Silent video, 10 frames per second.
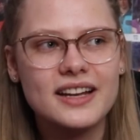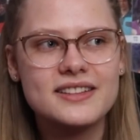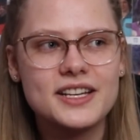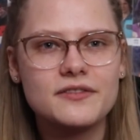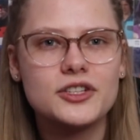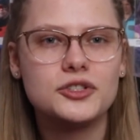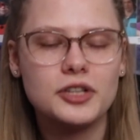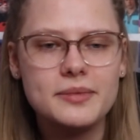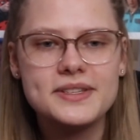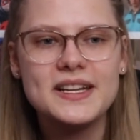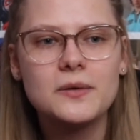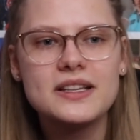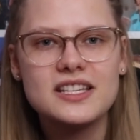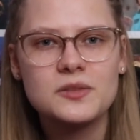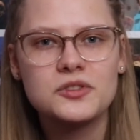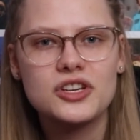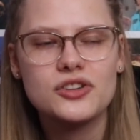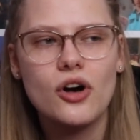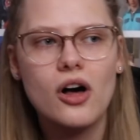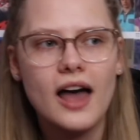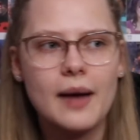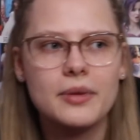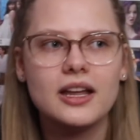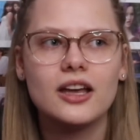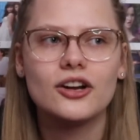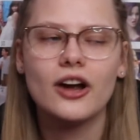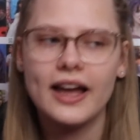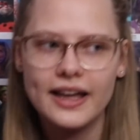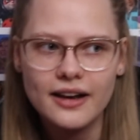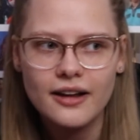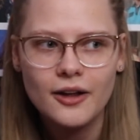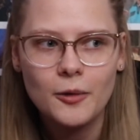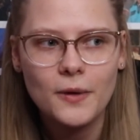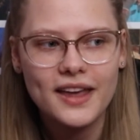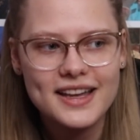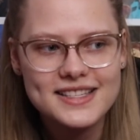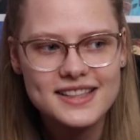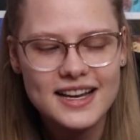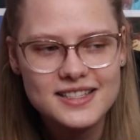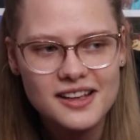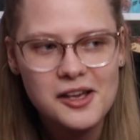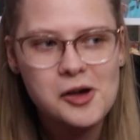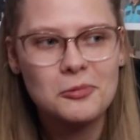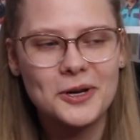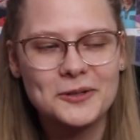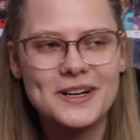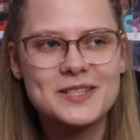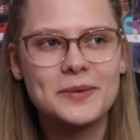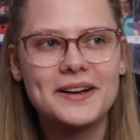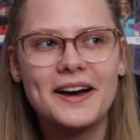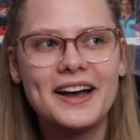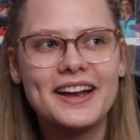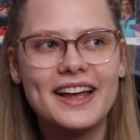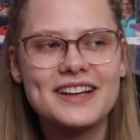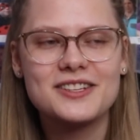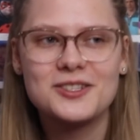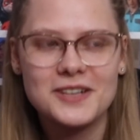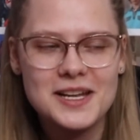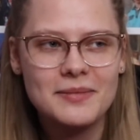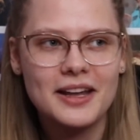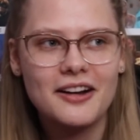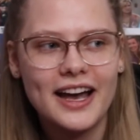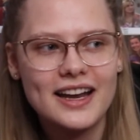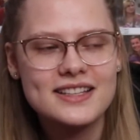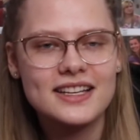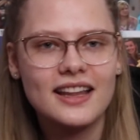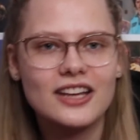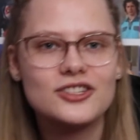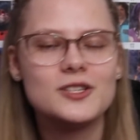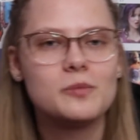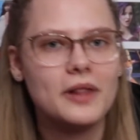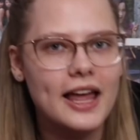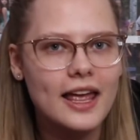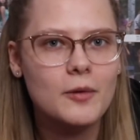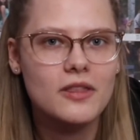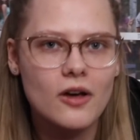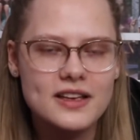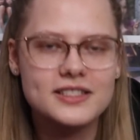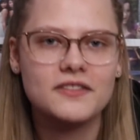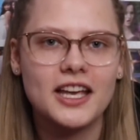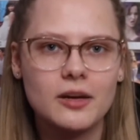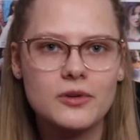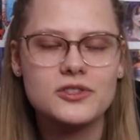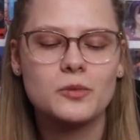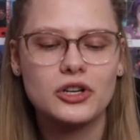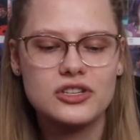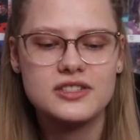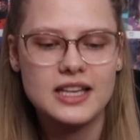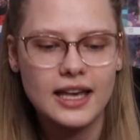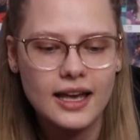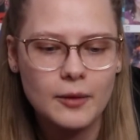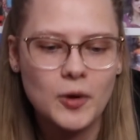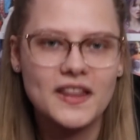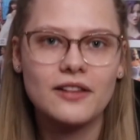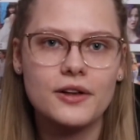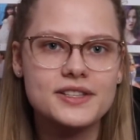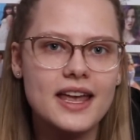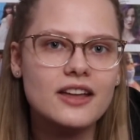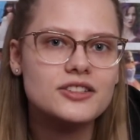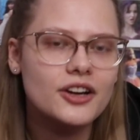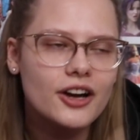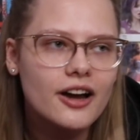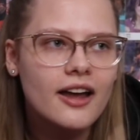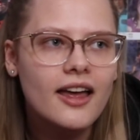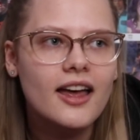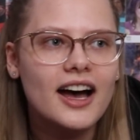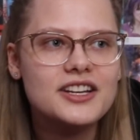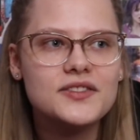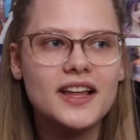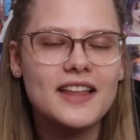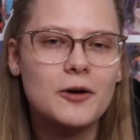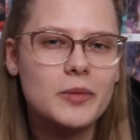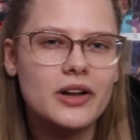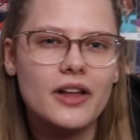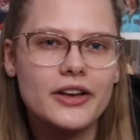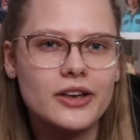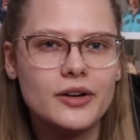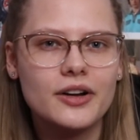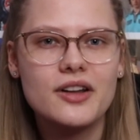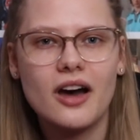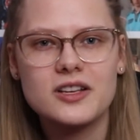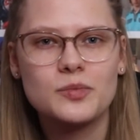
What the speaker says: instead of a dream sequence, this was just all happening in her head. Well, I guess that's what it was, but not as a dream in her head as in like she's playing with all these stuffed animals and we're just seeing what that looks like to her. I just feel like that would have been a lot cuter and not as